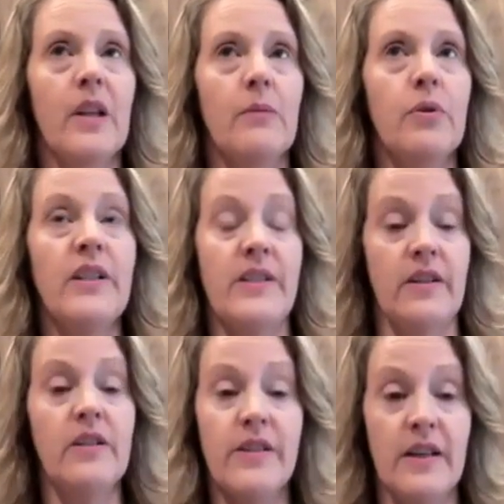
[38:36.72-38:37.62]
pretty
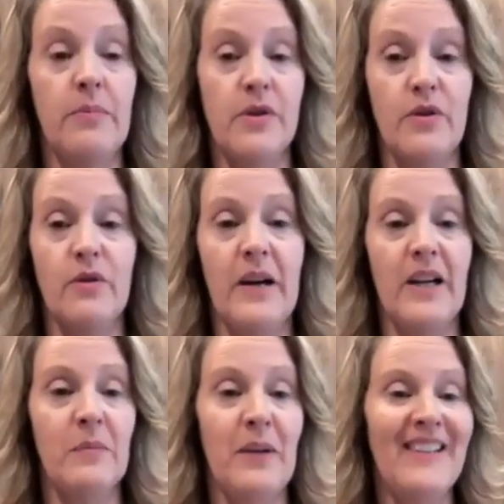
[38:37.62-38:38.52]
serious episode of
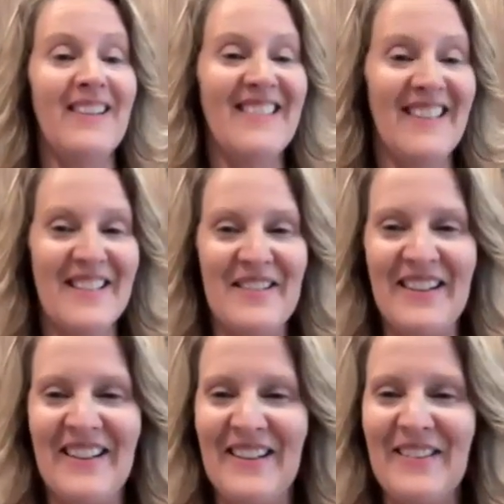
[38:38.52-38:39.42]
back pain
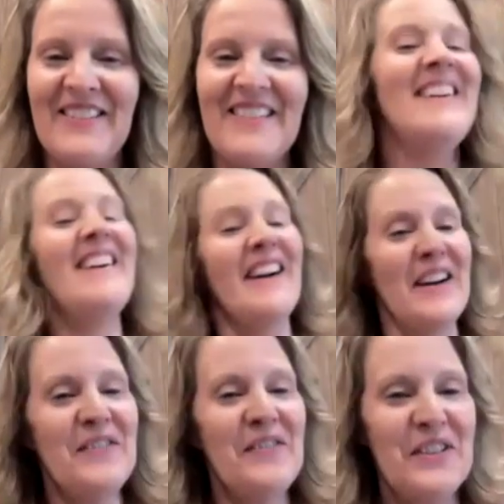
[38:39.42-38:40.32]
industry. You are
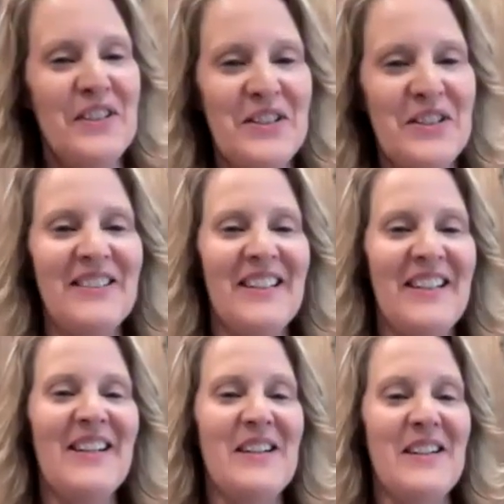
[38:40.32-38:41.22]

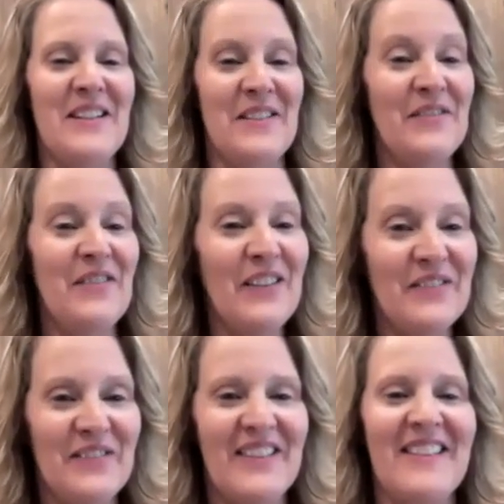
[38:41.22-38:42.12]
unfortunately involved
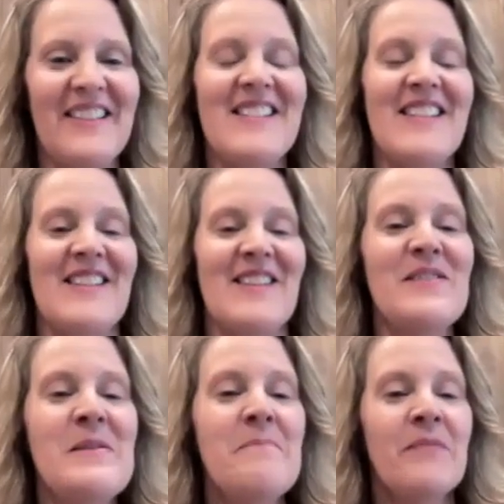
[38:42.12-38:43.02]
with this. So
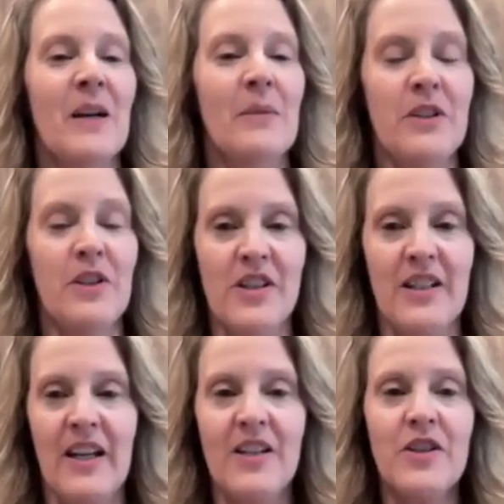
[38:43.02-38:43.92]
a couple years at
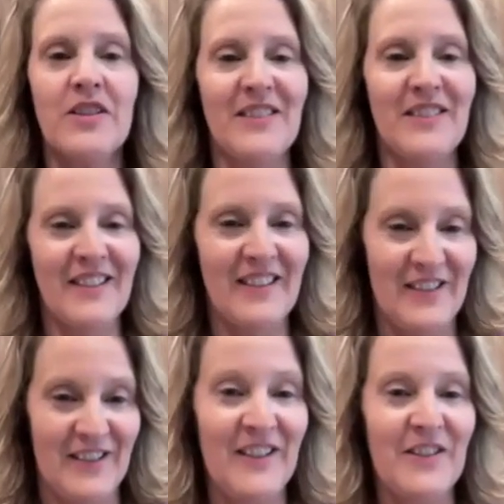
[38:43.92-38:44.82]

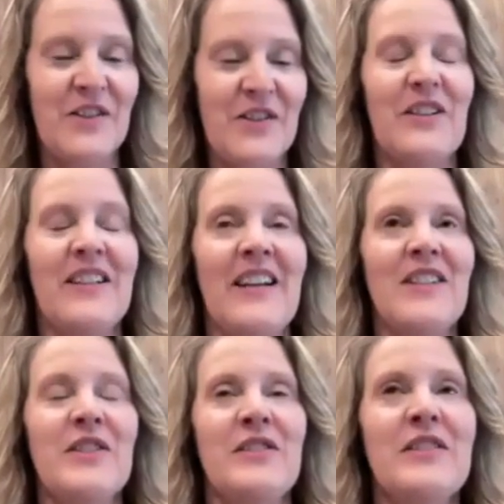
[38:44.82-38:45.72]
years ago at
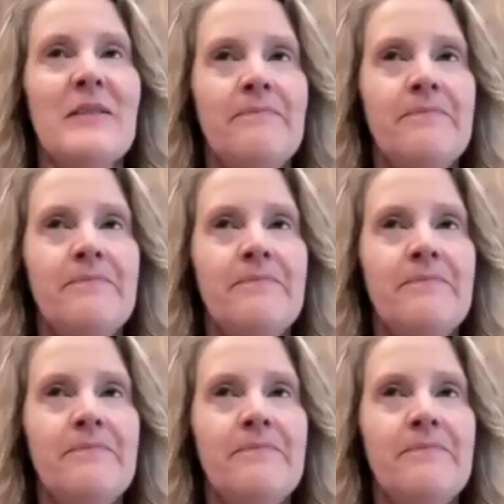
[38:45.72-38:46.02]
nationals,